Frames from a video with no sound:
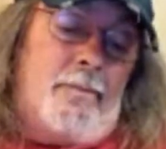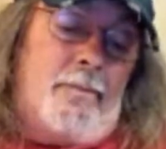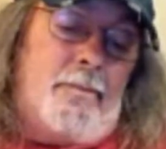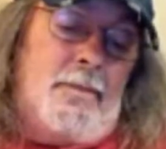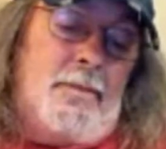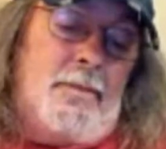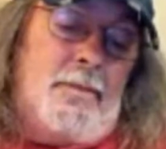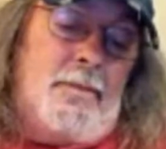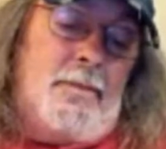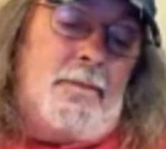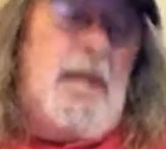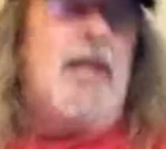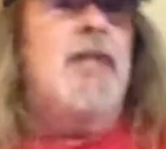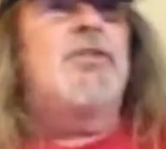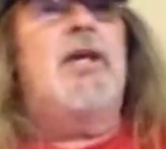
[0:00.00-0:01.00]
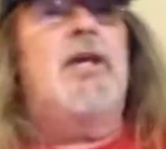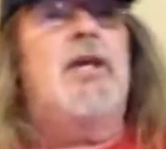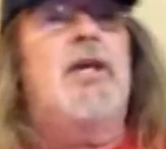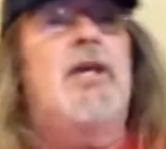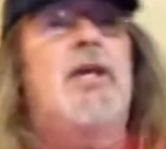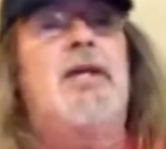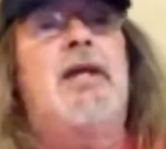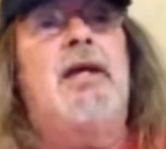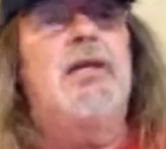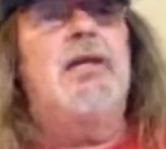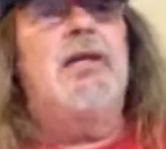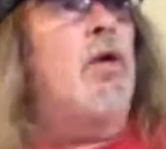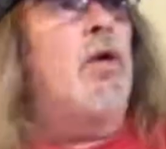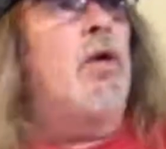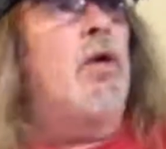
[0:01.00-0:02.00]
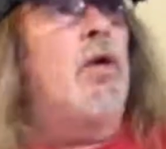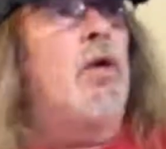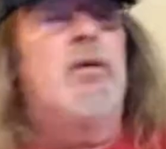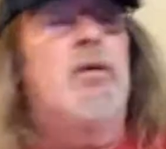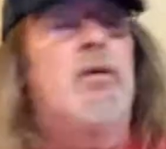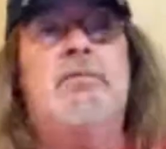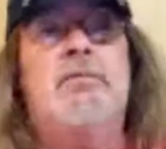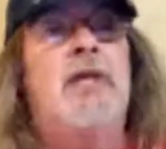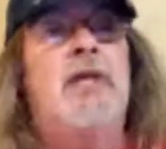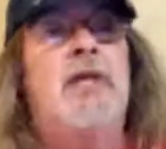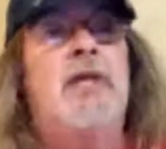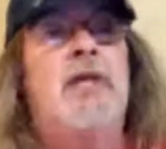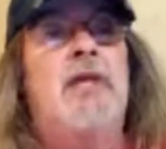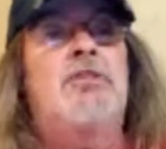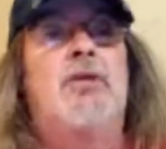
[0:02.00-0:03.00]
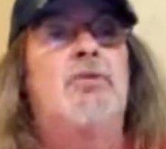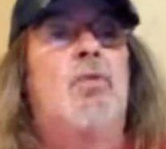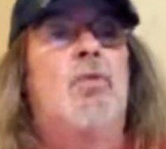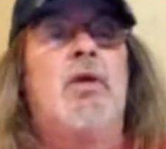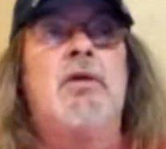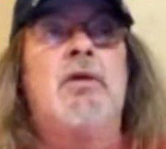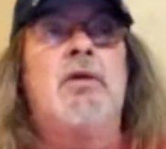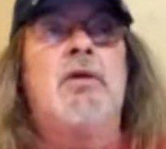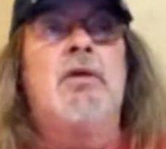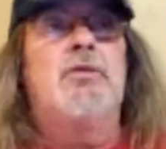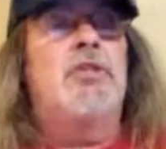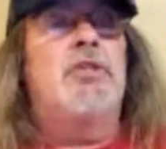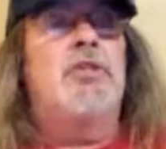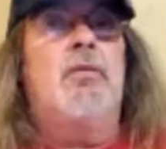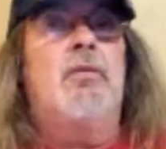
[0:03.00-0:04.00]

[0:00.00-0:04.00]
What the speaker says: Yeah, it is, KK. It's weird. That show's a weird show.